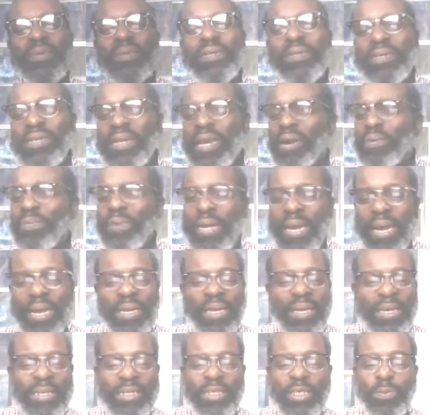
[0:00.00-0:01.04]
yeah, we got to
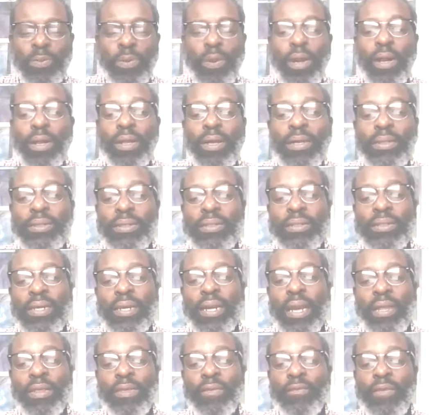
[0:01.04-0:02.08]
get these prayer closets
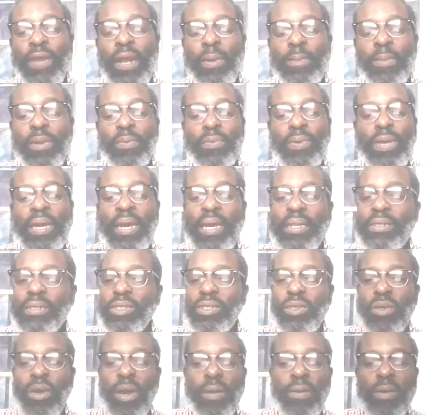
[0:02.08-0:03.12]
together, family. We got to
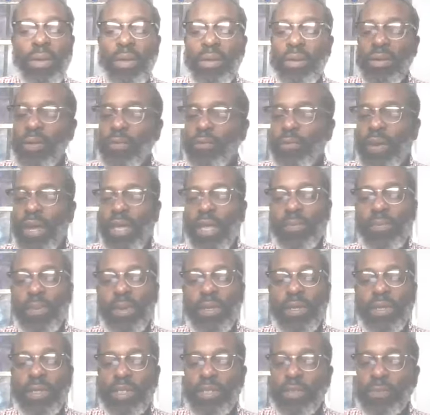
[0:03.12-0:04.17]
start developing
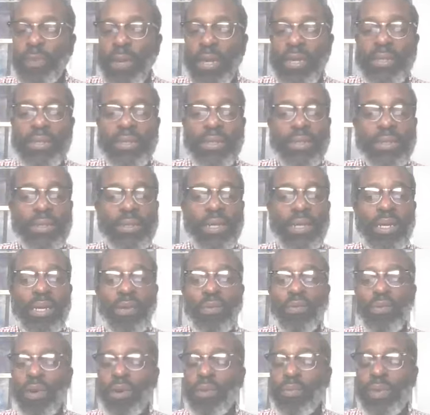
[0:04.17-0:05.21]
these spaces
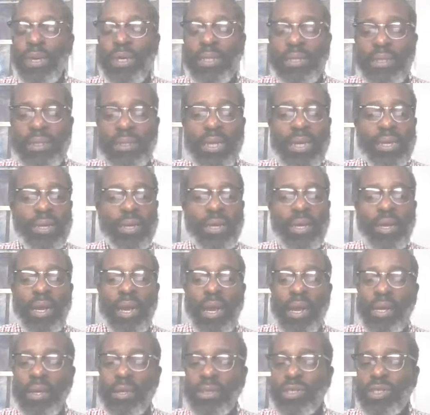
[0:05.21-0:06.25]
where we sit,
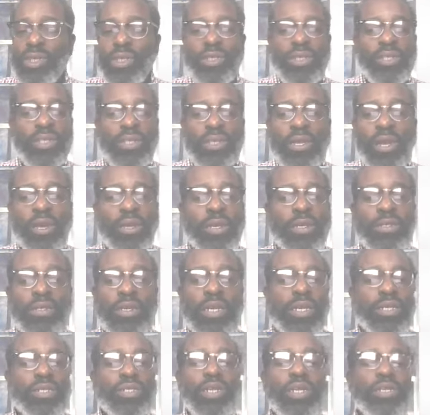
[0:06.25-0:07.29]
and just as long as
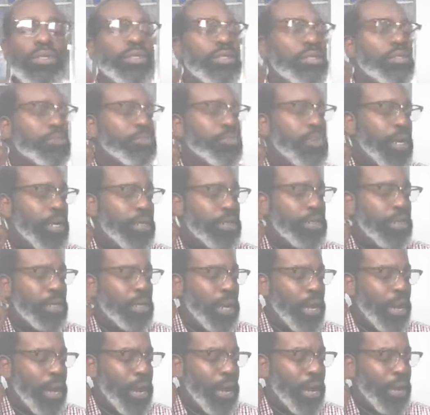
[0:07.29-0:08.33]
just as much
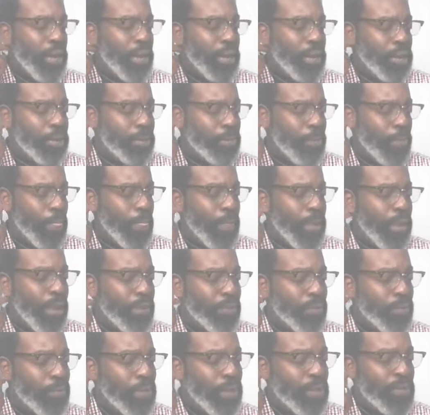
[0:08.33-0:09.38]
uh,
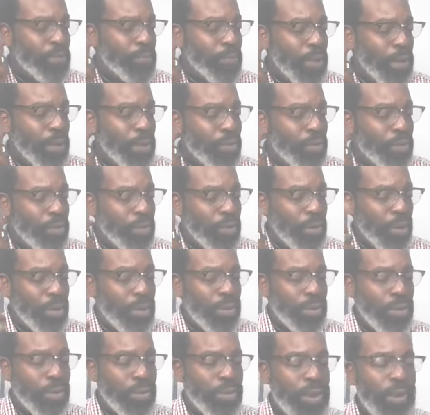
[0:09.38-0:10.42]
as we spend
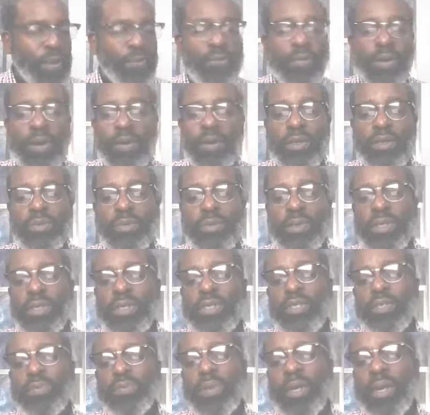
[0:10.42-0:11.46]
scrolling on our phones, we need to
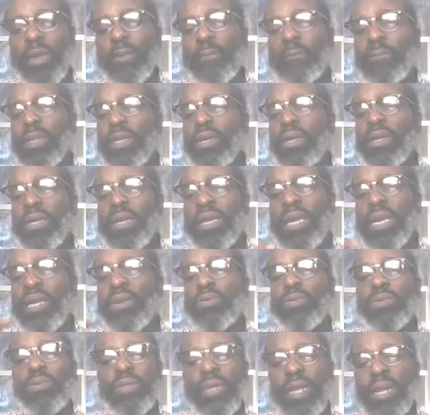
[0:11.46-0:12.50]
spend
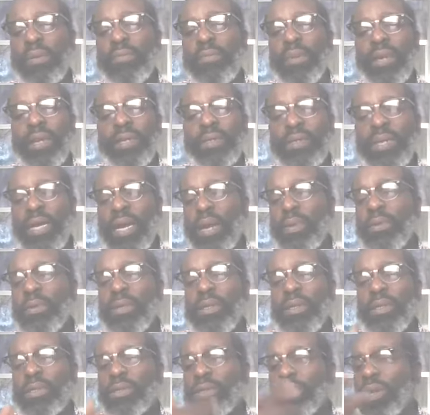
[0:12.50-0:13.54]
equal that amount of time
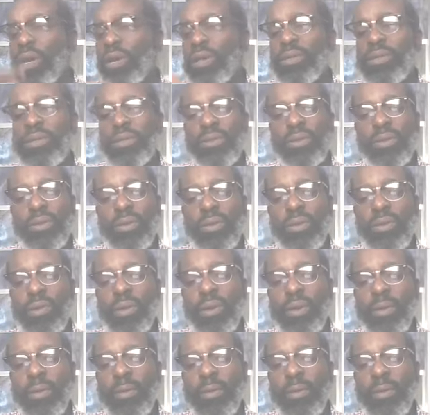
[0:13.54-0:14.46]
talking to the Lord.